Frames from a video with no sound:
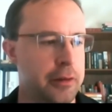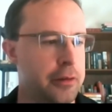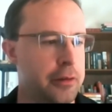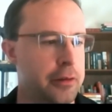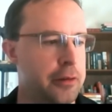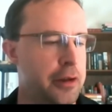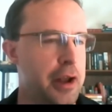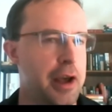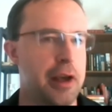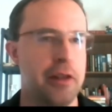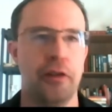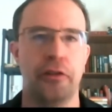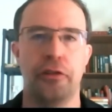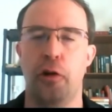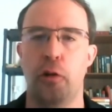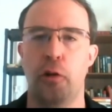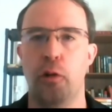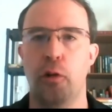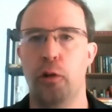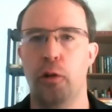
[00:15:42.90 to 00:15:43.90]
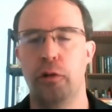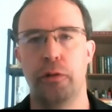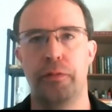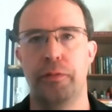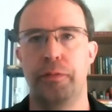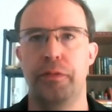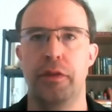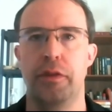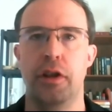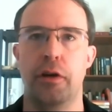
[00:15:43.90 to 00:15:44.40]
today there's a whole
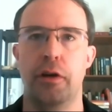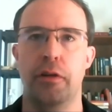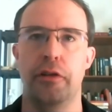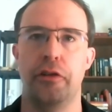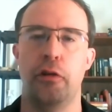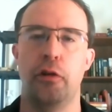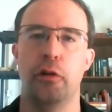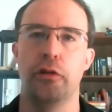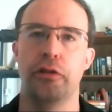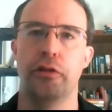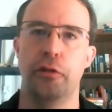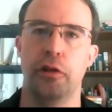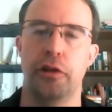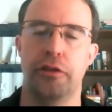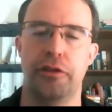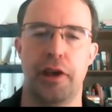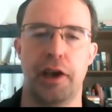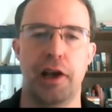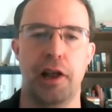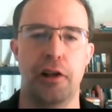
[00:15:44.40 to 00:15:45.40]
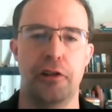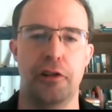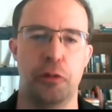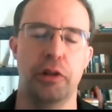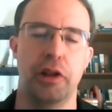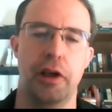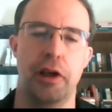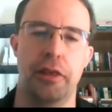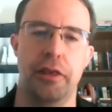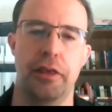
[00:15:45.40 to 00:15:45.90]
you know there's a whole school of psychology
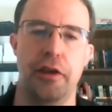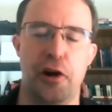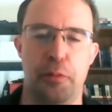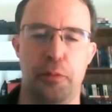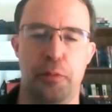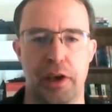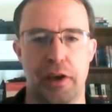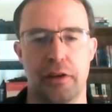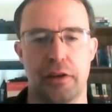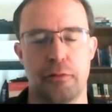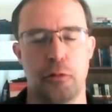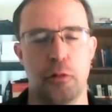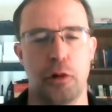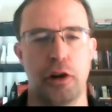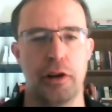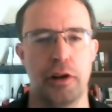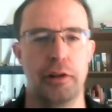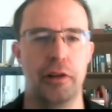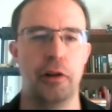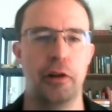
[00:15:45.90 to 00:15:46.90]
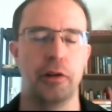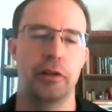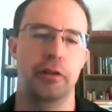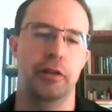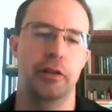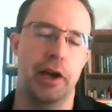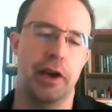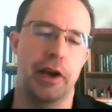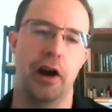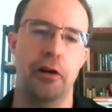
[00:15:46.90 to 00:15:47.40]
play therapy where you know
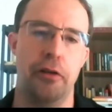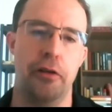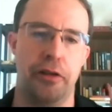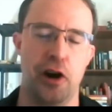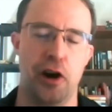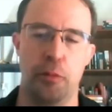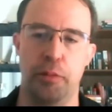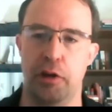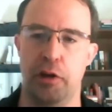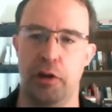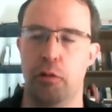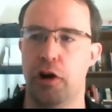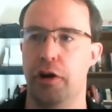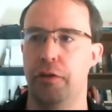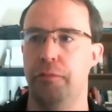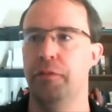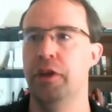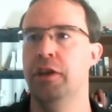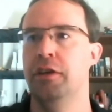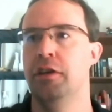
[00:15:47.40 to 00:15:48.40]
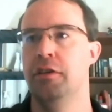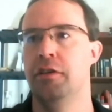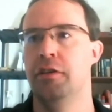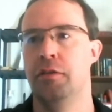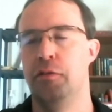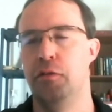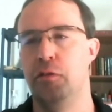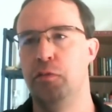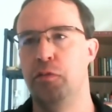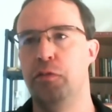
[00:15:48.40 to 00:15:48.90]
like art therapy where
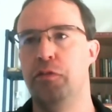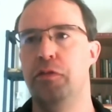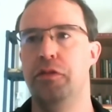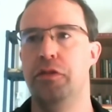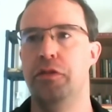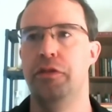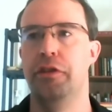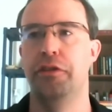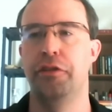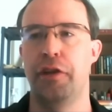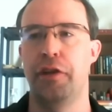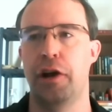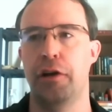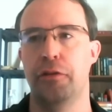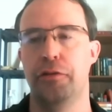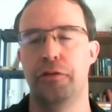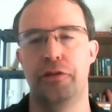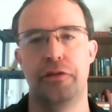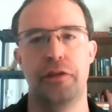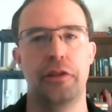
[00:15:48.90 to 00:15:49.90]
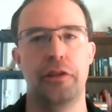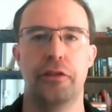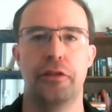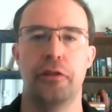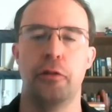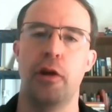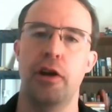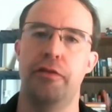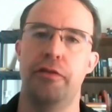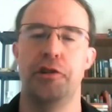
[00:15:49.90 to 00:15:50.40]
this is how this is a
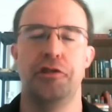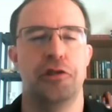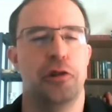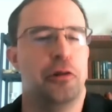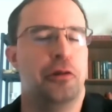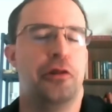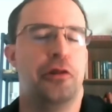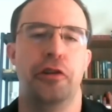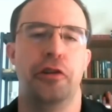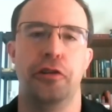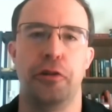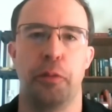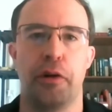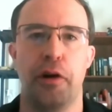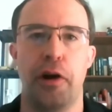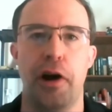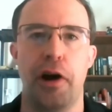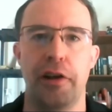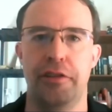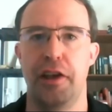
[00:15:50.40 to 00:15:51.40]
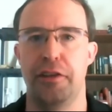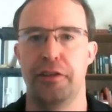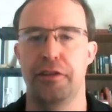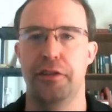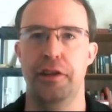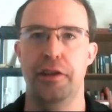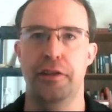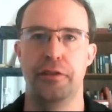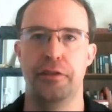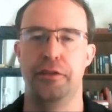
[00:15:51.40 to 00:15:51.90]
way for children to process
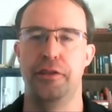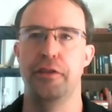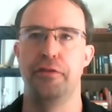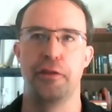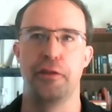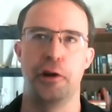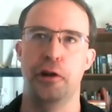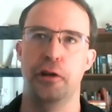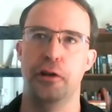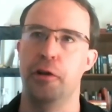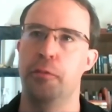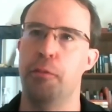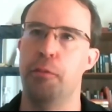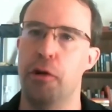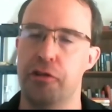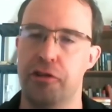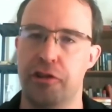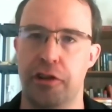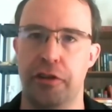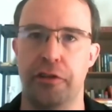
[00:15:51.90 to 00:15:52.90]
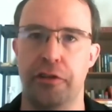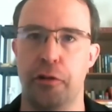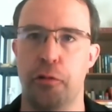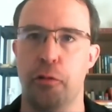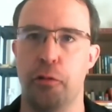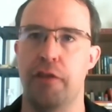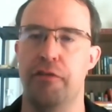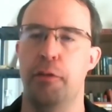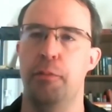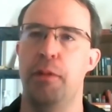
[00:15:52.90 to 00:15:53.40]
these difficult emotions or
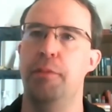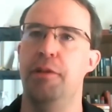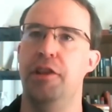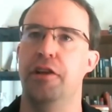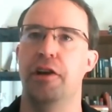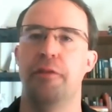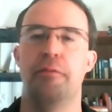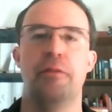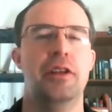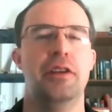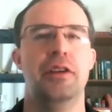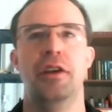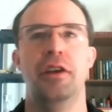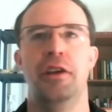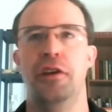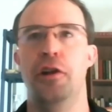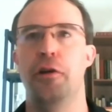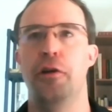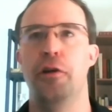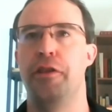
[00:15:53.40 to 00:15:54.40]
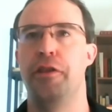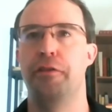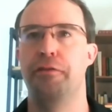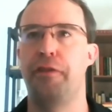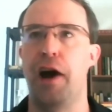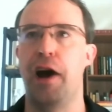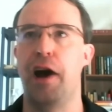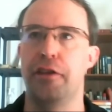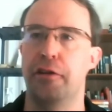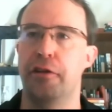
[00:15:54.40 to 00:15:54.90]
whatever maybe their you know their
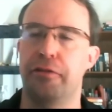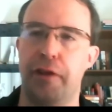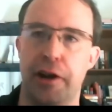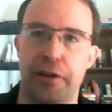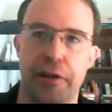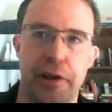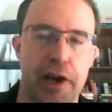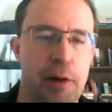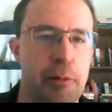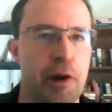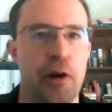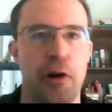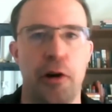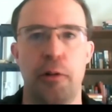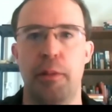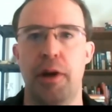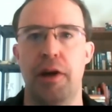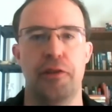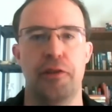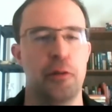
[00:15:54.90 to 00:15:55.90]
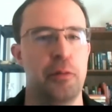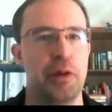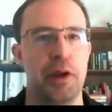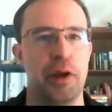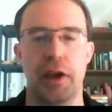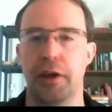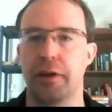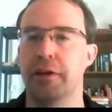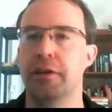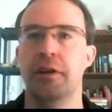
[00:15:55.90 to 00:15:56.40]
father finally coming home after
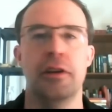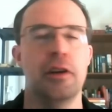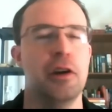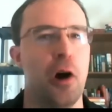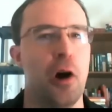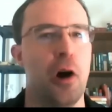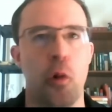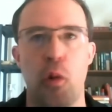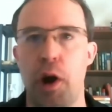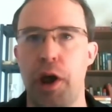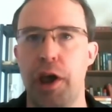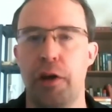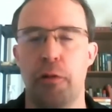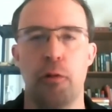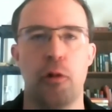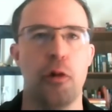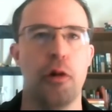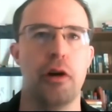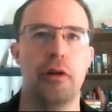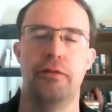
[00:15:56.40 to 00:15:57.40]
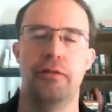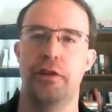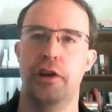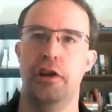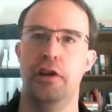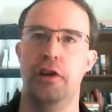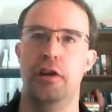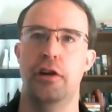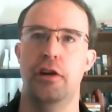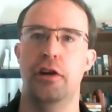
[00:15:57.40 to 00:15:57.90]
being away at war for
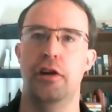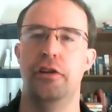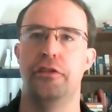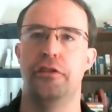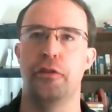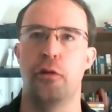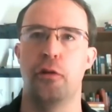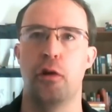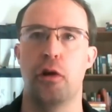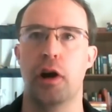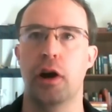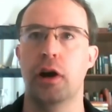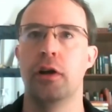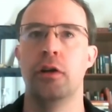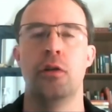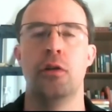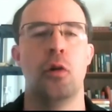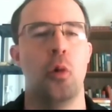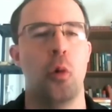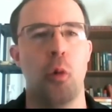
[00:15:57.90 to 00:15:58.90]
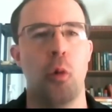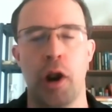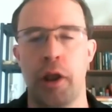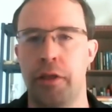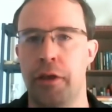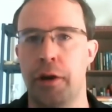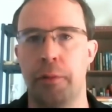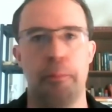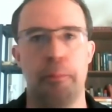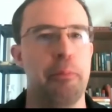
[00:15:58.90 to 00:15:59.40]
years or one of
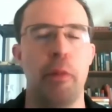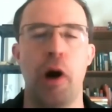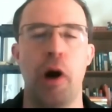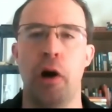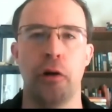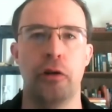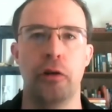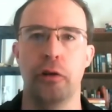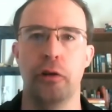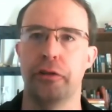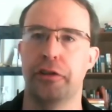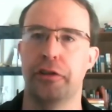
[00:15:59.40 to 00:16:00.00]
their uncles